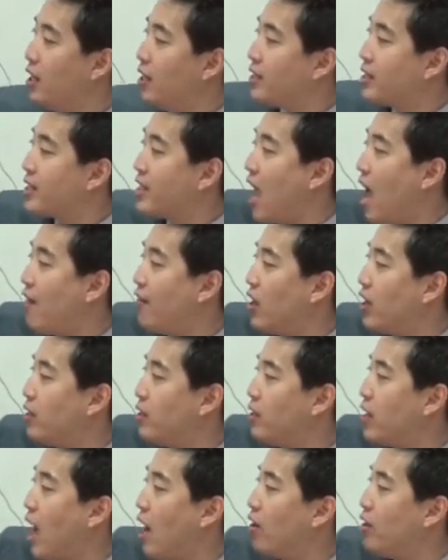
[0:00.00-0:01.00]
Seven.
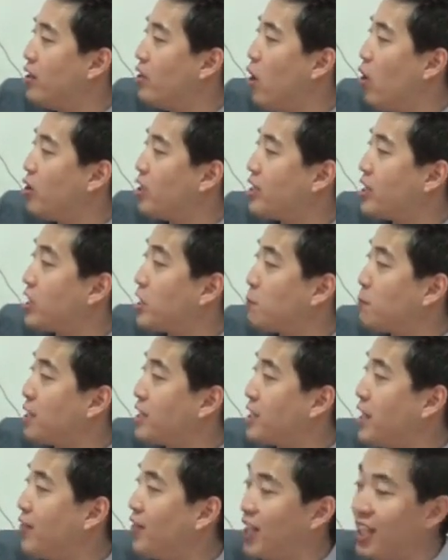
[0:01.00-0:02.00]
Now, notice it
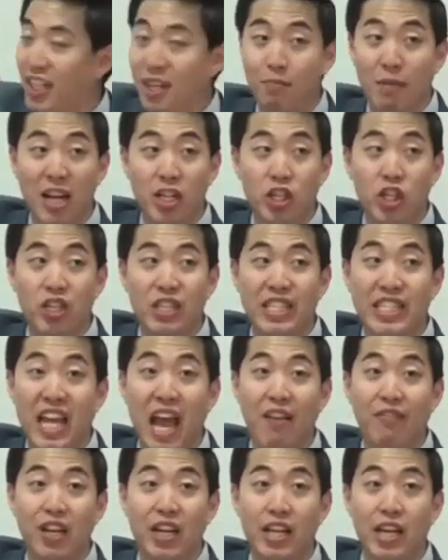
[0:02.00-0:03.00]
specifically mentions
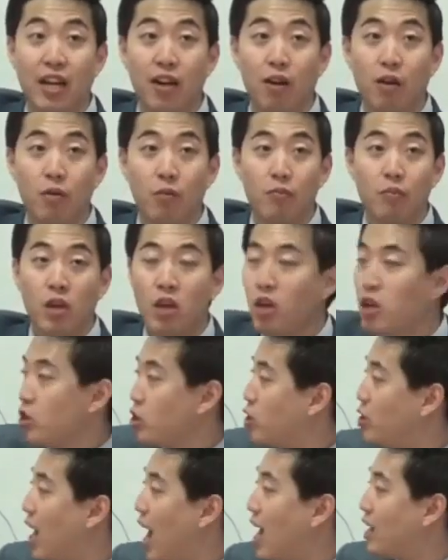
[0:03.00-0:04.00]
seven here.
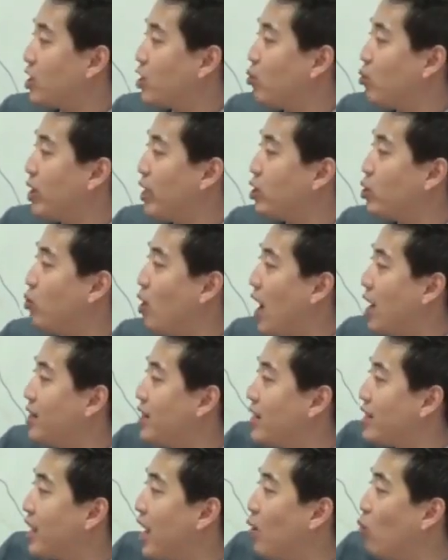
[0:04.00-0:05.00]
So that's the reason why
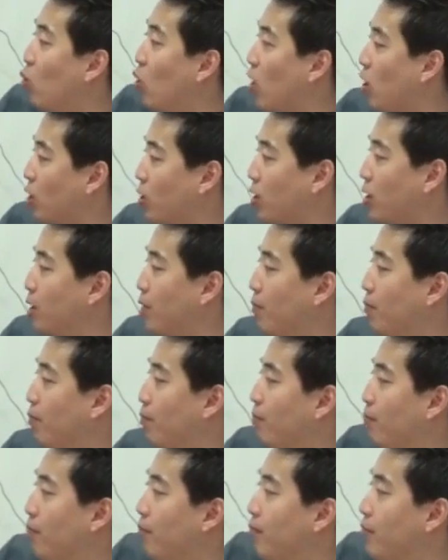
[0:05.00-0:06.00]
this can work.
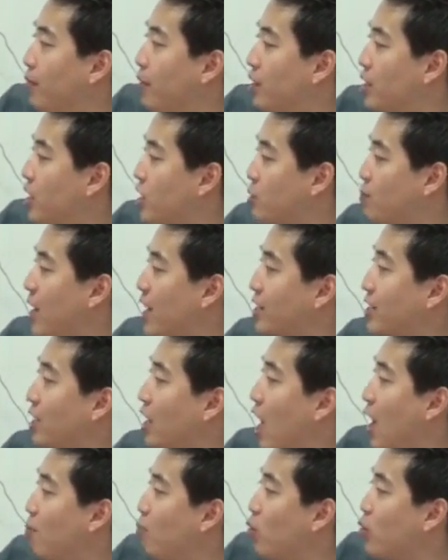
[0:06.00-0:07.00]
This makes a
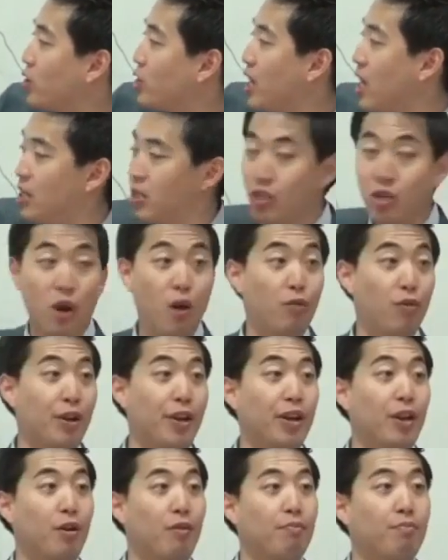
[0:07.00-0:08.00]
lot more sense over
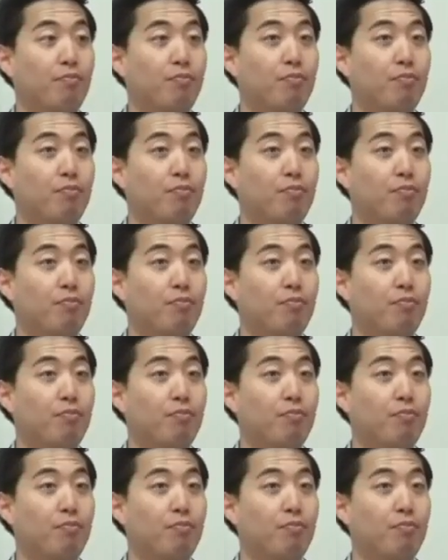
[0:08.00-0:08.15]
here.